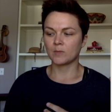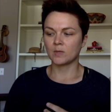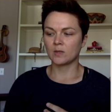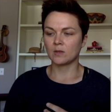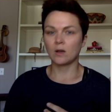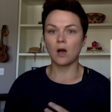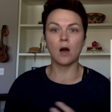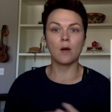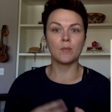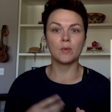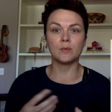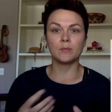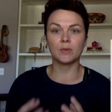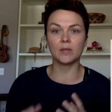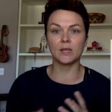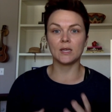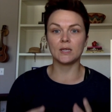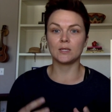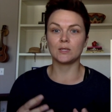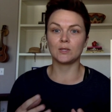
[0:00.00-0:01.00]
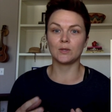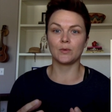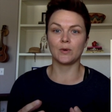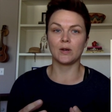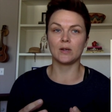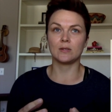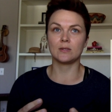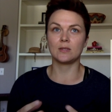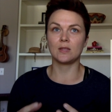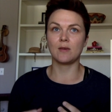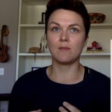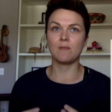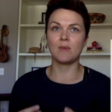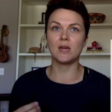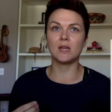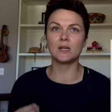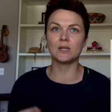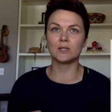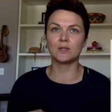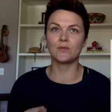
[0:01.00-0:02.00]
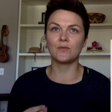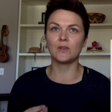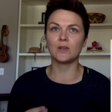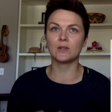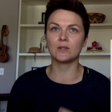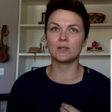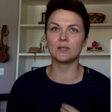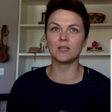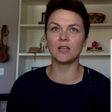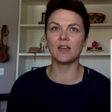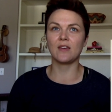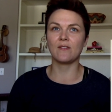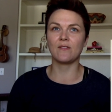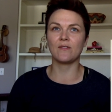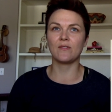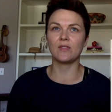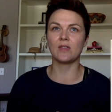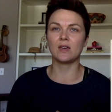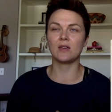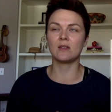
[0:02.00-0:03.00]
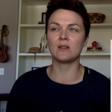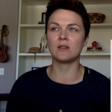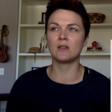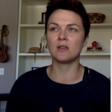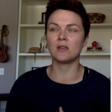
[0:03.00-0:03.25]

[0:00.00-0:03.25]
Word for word: commonplace to us, that made us feel safe, that